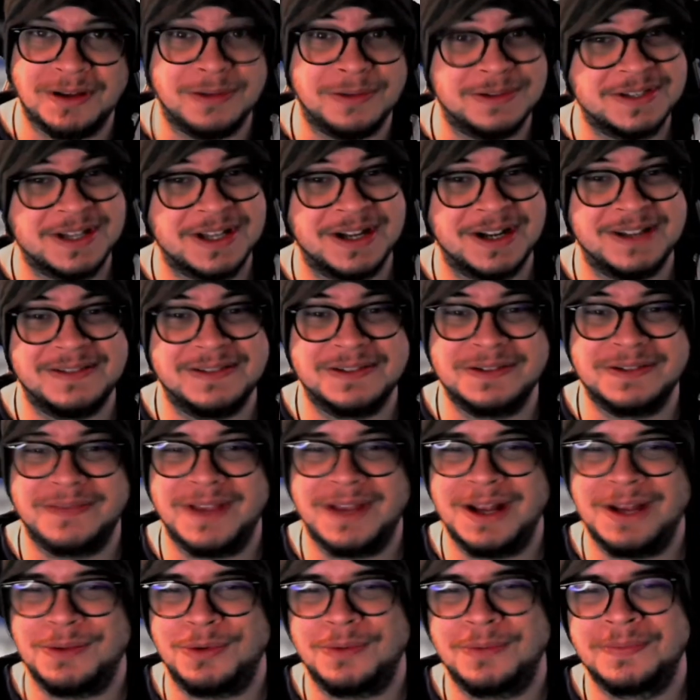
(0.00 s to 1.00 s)
alternatives
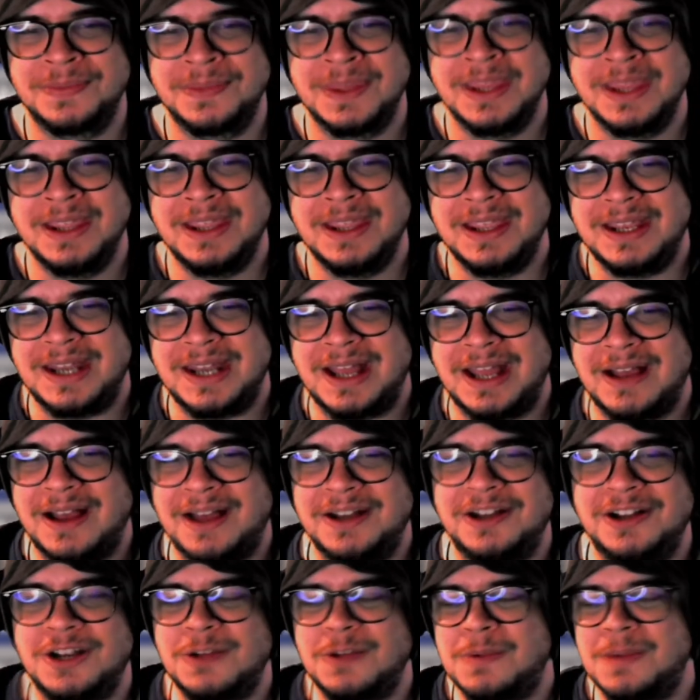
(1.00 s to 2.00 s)
available. Now, I
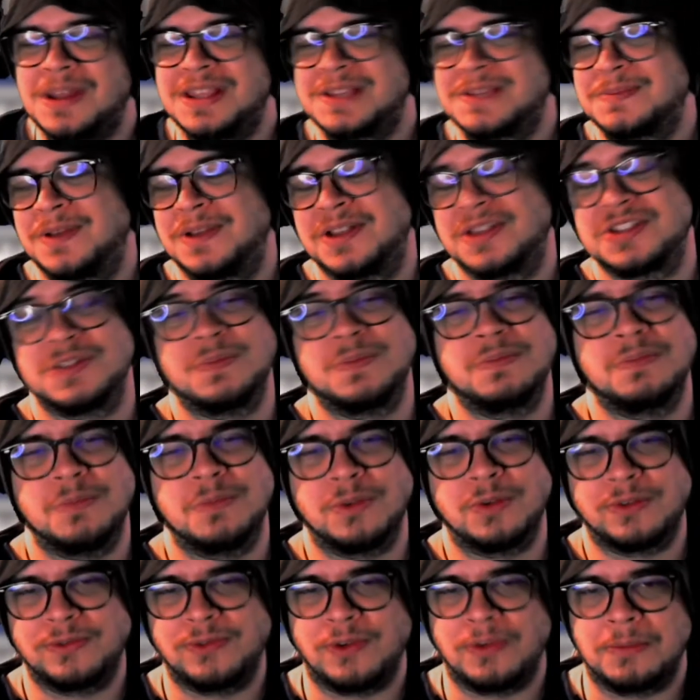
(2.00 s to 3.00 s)
don't know where this person
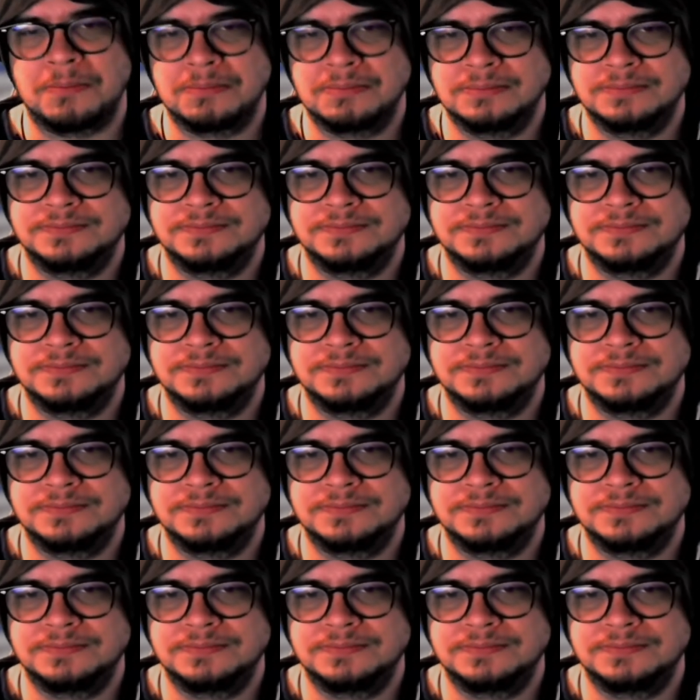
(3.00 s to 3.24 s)
was from.